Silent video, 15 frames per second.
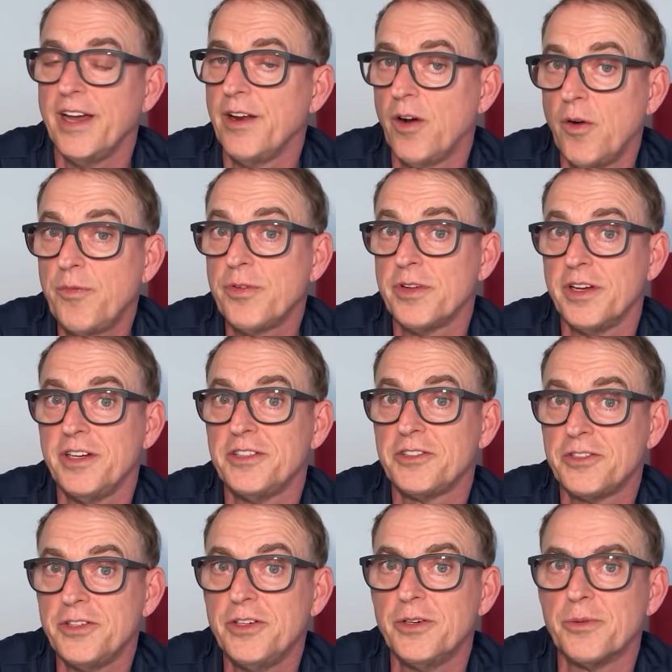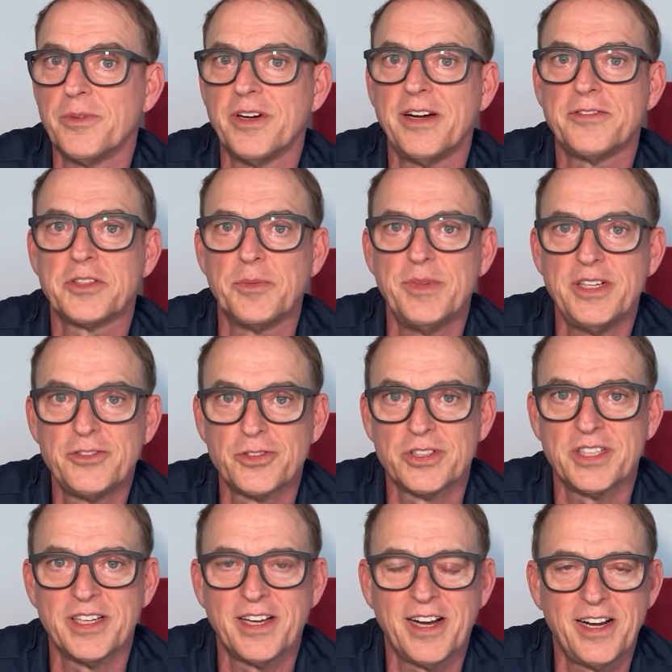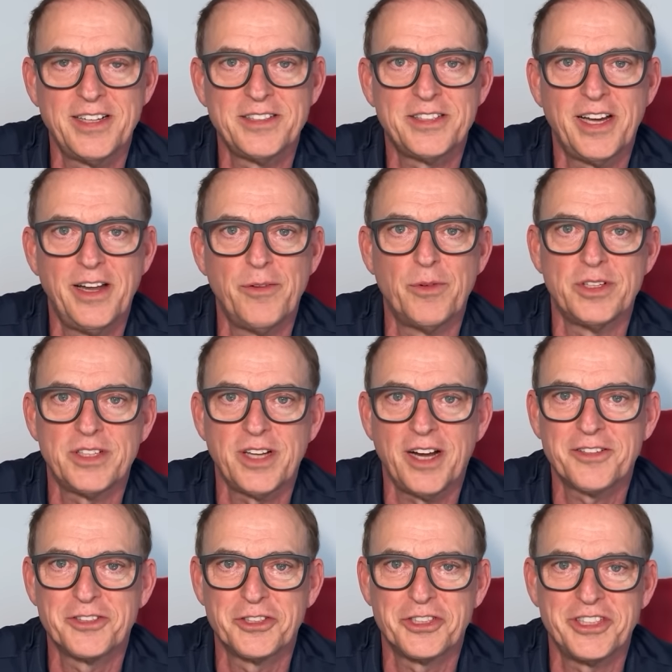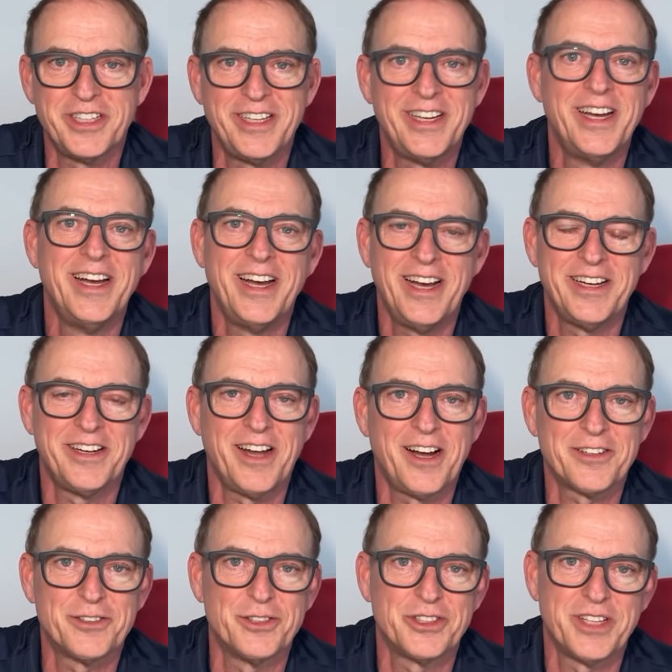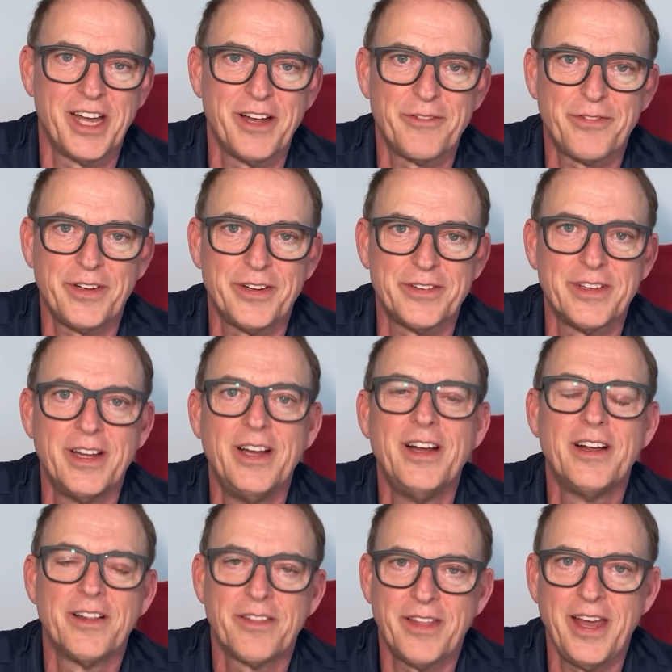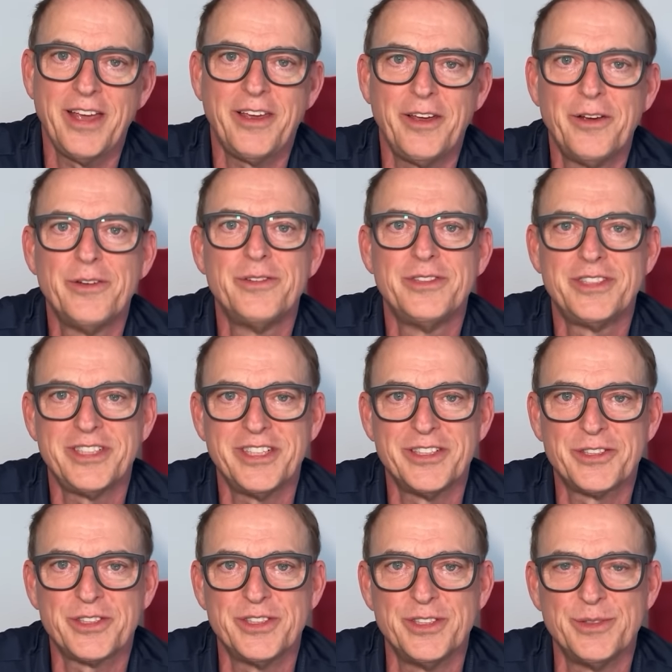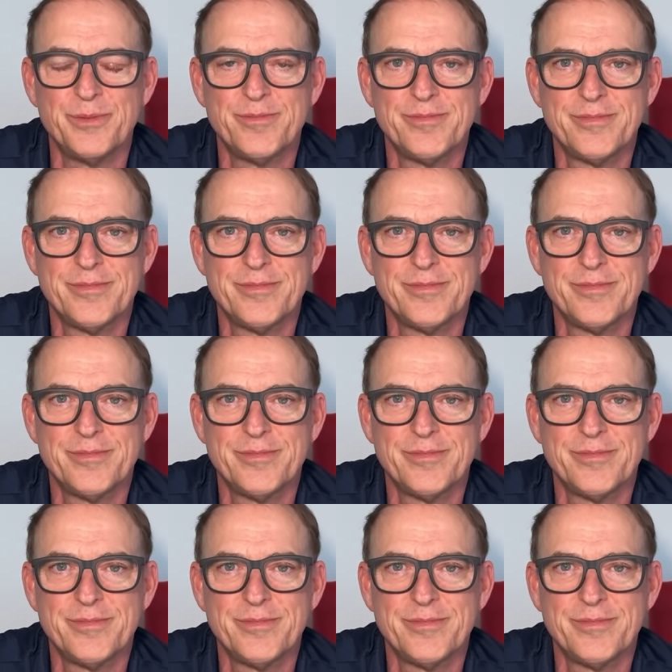and hopefully soon we'll have some interesting content with Doctor Shi and Doctor Stanfield. Thank you. See you soon.